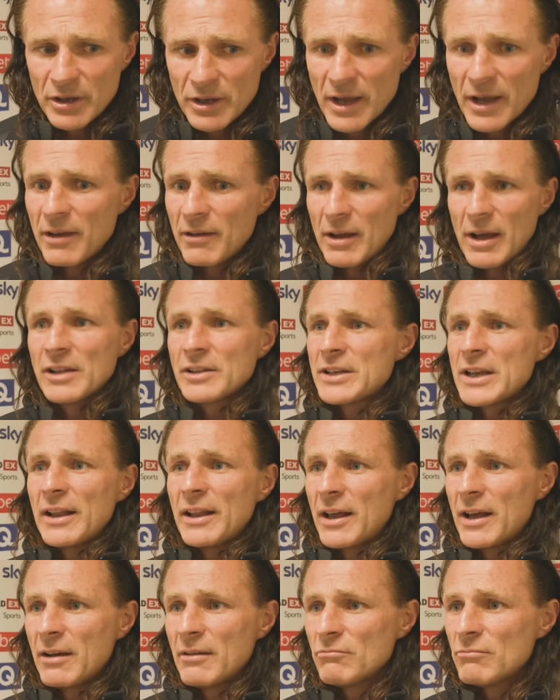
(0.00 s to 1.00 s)
Yeah, I'll
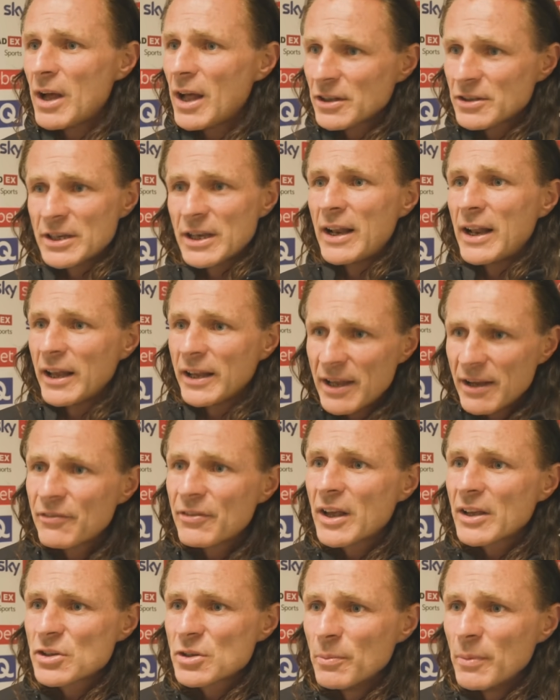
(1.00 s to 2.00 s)
take that. I'll take that.
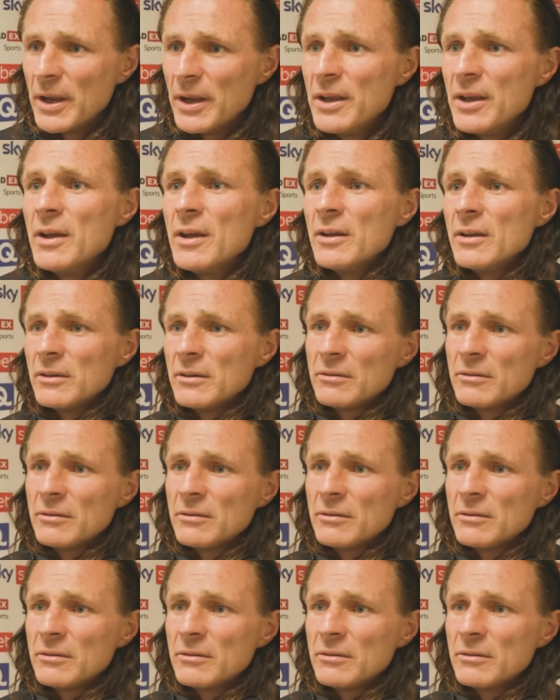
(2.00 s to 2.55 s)
Give that to me.